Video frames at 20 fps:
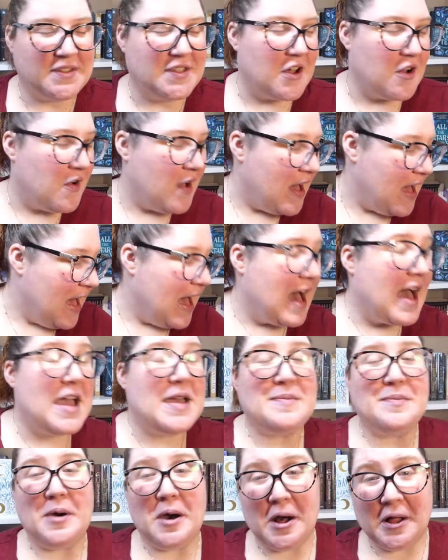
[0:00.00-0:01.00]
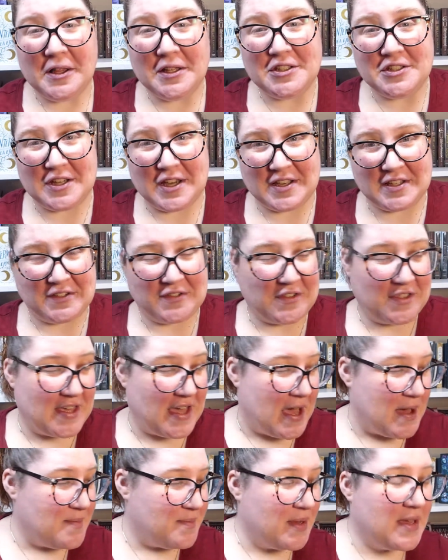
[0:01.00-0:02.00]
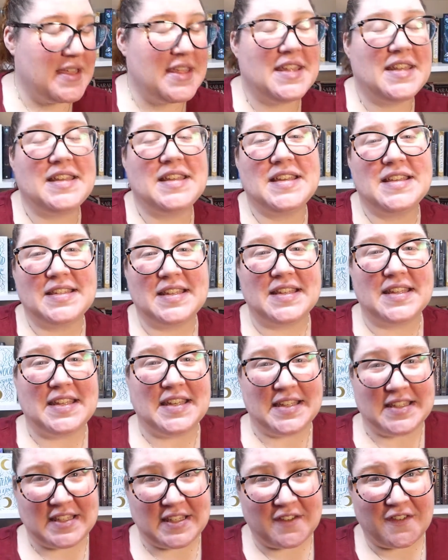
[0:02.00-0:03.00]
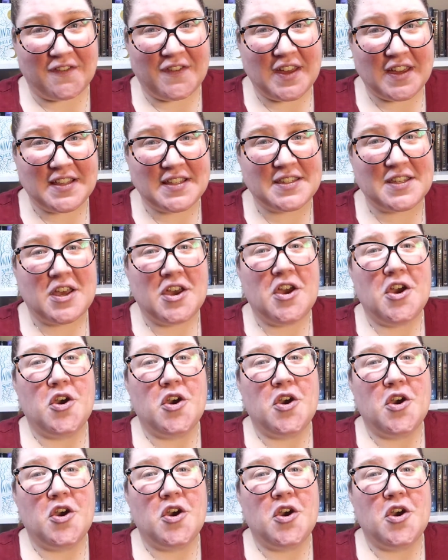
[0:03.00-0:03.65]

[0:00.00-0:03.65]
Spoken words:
So I apologize for that, but it is an easy fix.